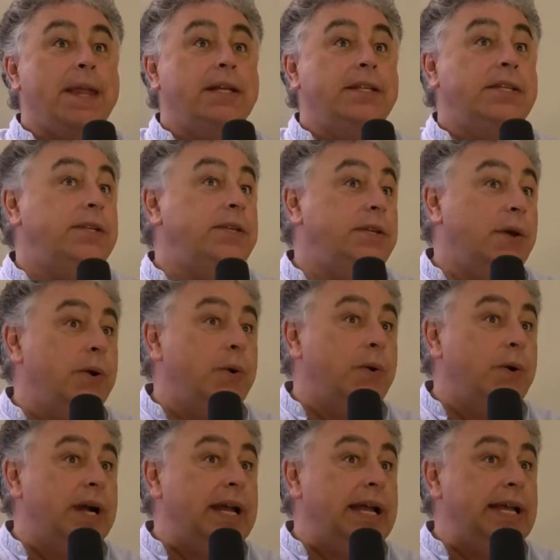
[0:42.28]
So
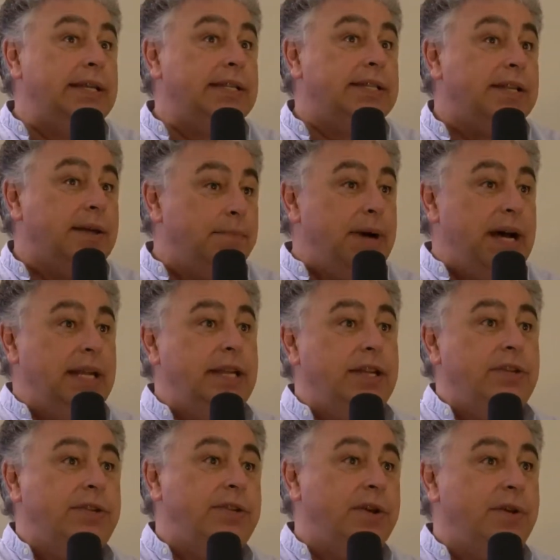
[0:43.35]
somebody
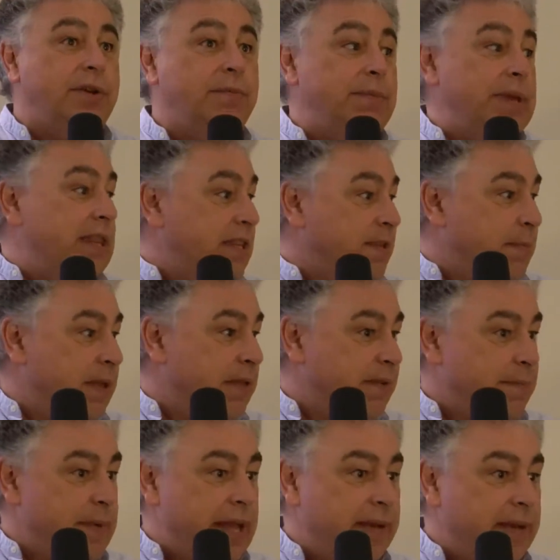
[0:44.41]
showed me the
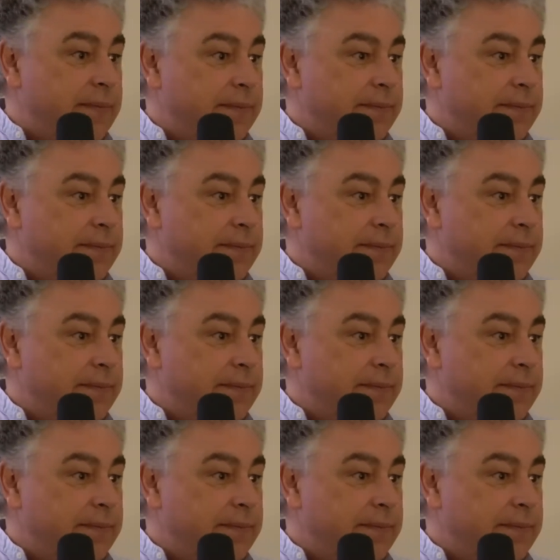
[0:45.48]
smothered mate.